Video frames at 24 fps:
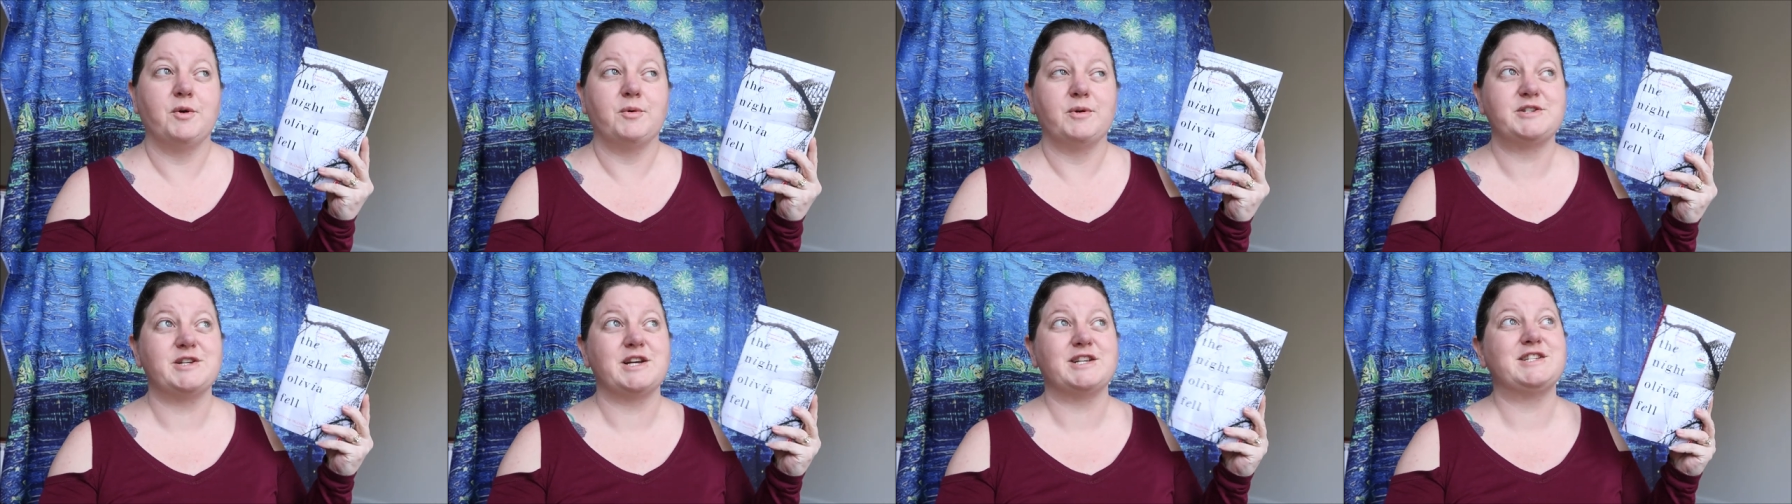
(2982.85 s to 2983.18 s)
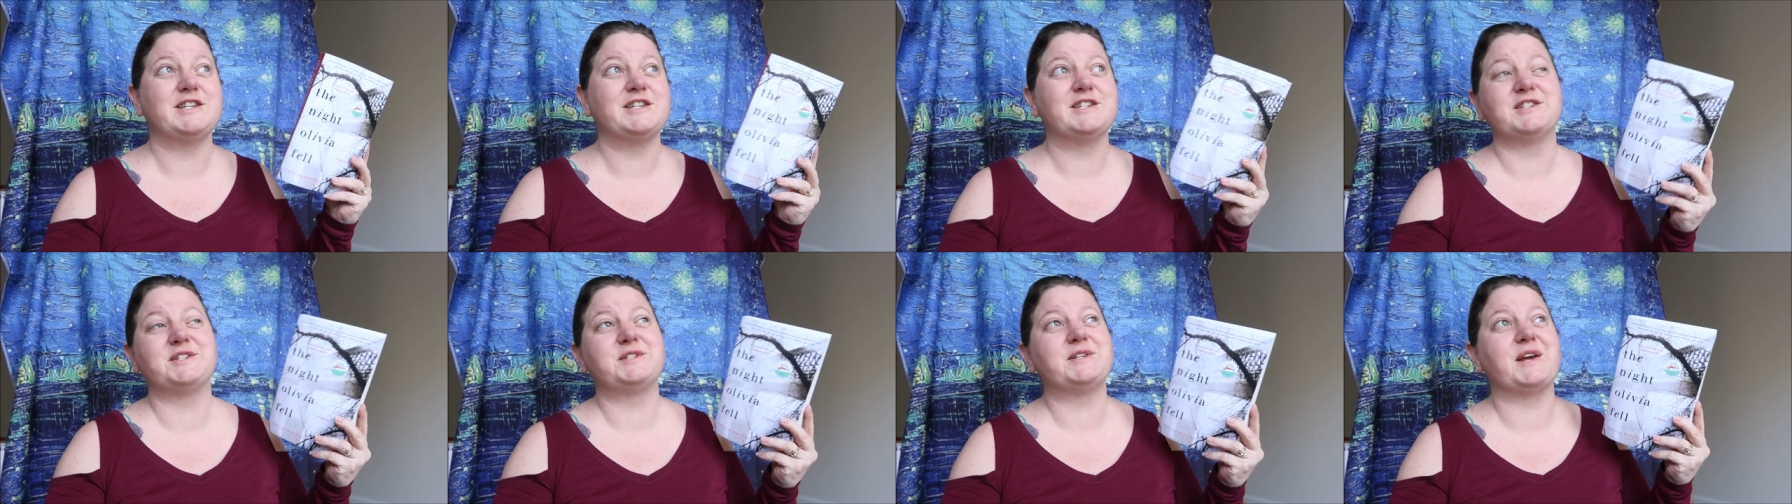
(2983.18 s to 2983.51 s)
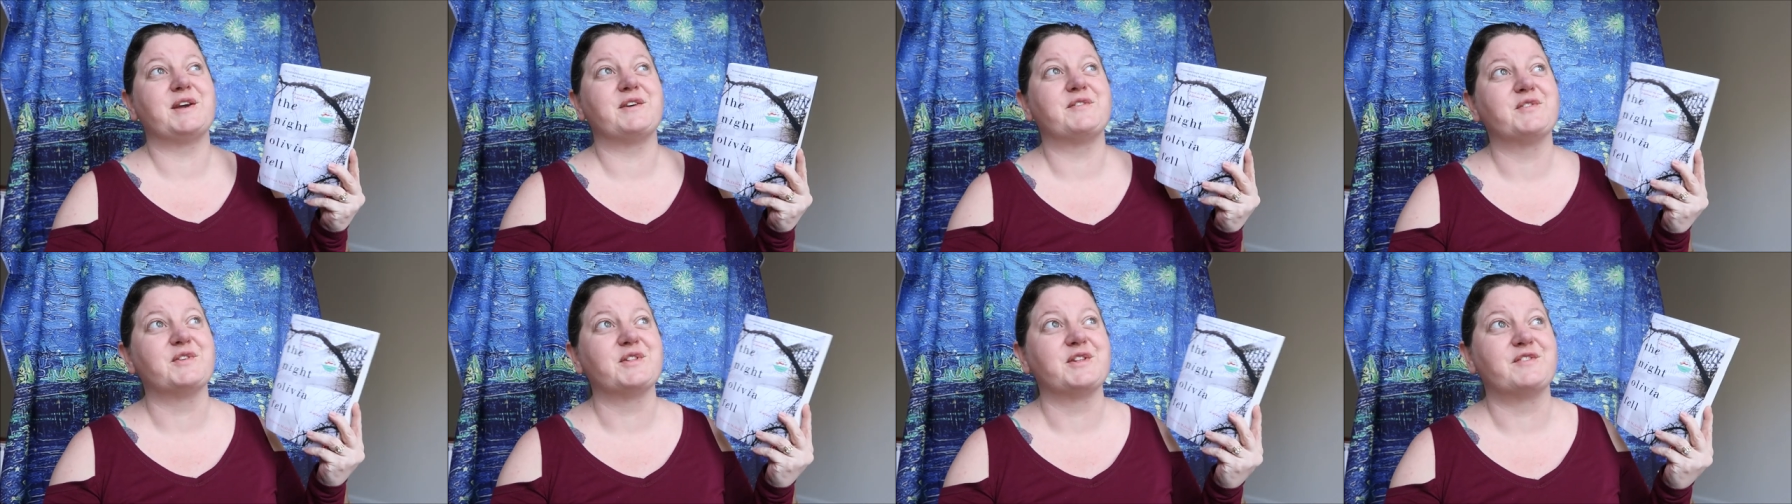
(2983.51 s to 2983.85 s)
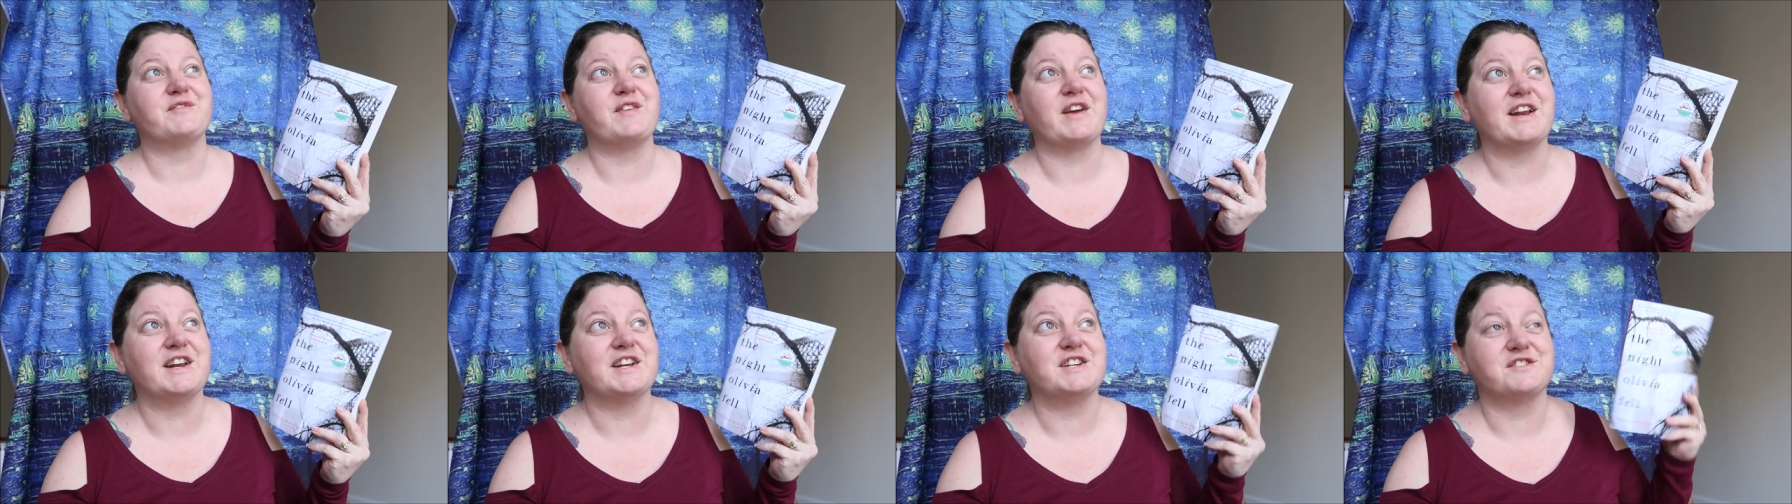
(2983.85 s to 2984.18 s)
which I didn't take full
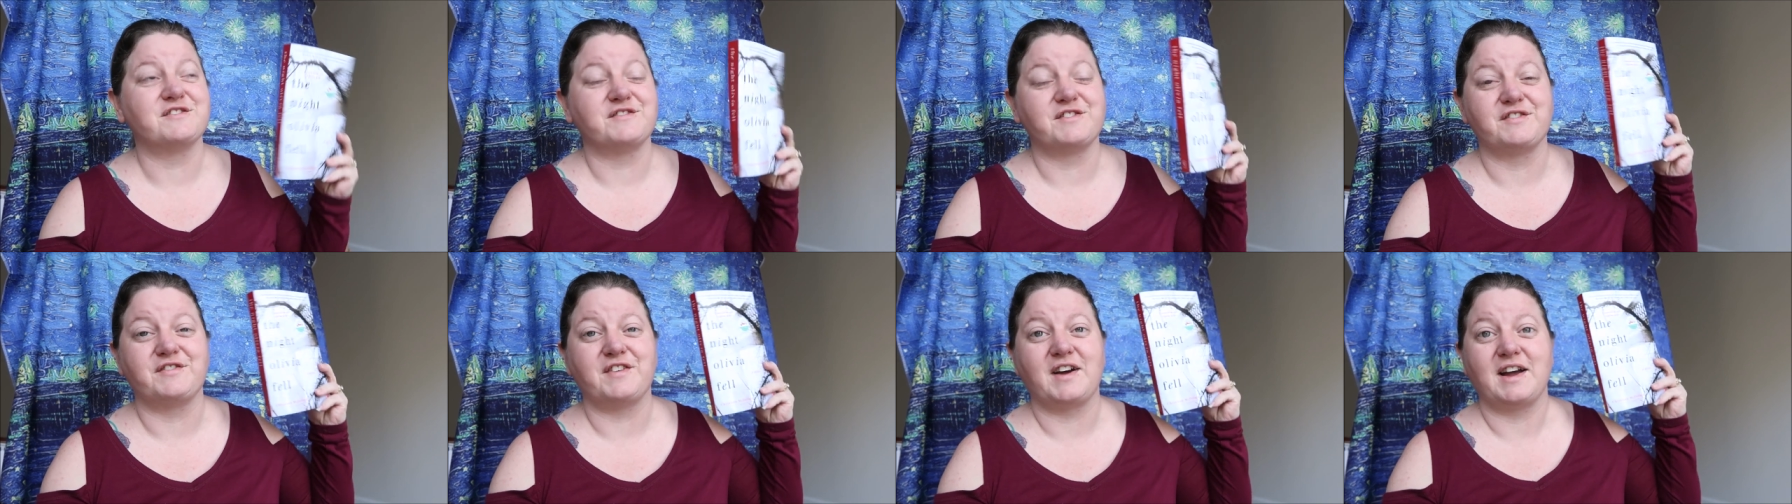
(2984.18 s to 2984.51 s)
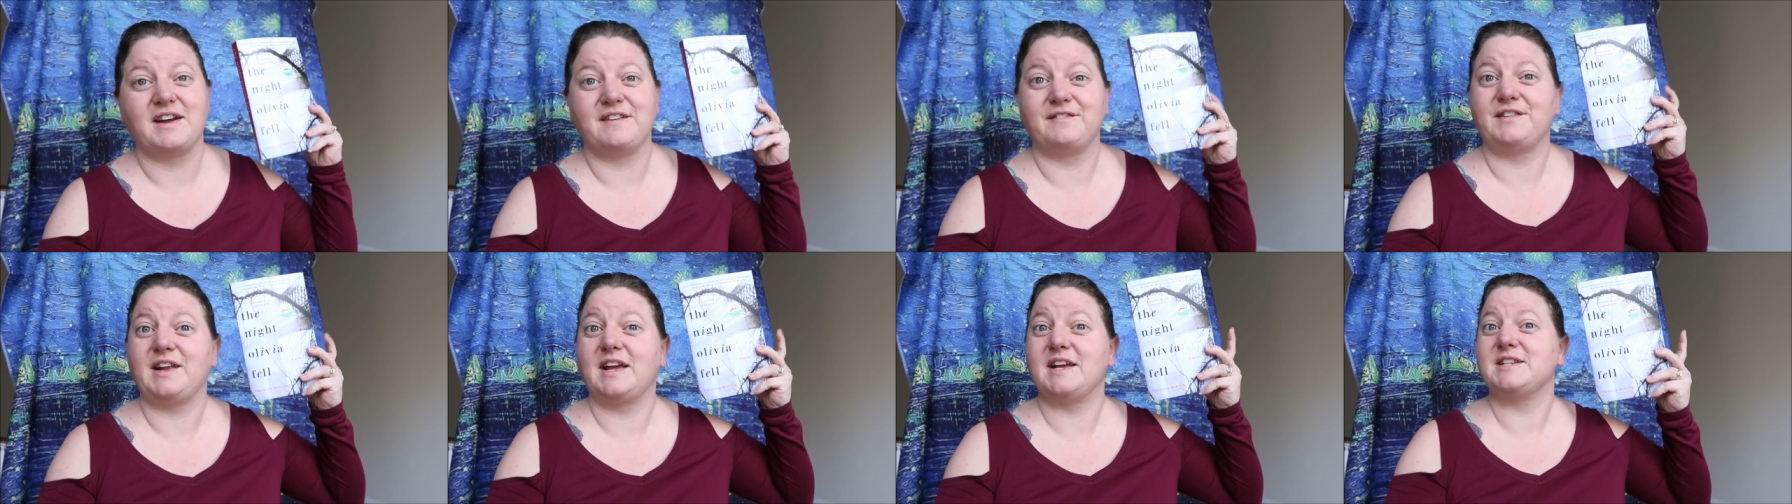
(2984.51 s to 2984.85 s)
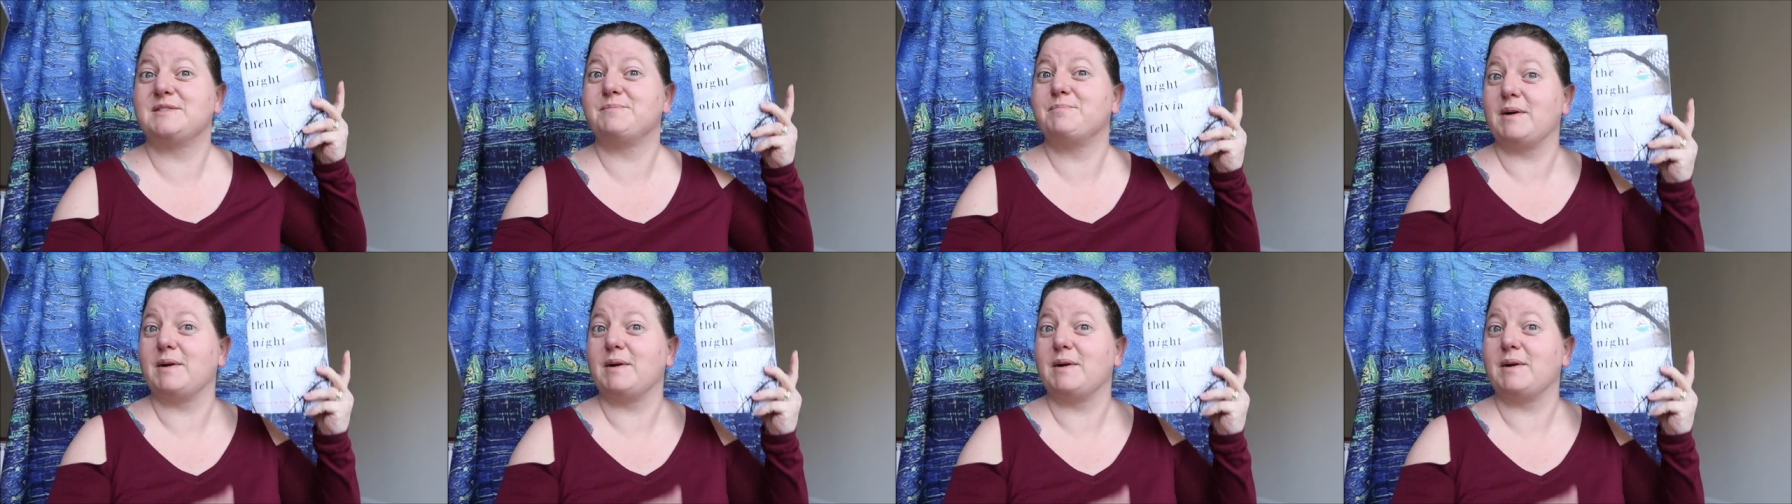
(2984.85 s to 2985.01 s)
advantage of the five days,